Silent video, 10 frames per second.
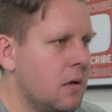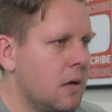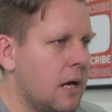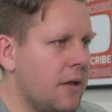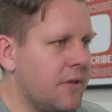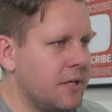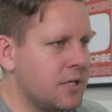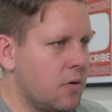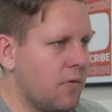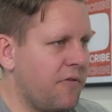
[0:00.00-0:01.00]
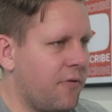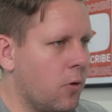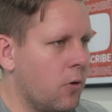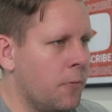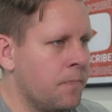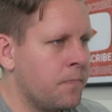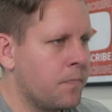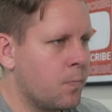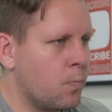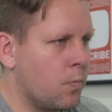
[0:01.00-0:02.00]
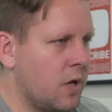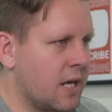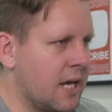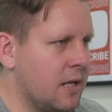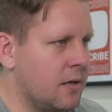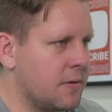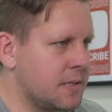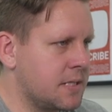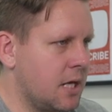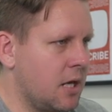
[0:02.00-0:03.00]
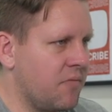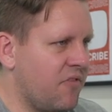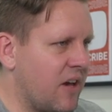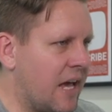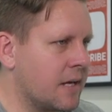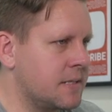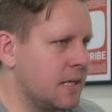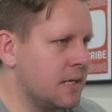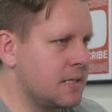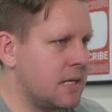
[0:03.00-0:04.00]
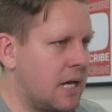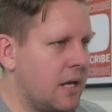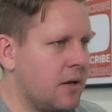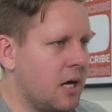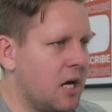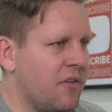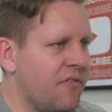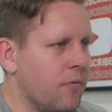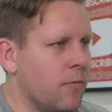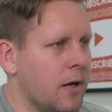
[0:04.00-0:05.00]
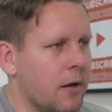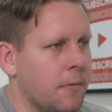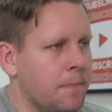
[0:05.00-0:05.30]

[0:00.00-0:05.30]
And then channel four, again, the same for axis and R for rudder.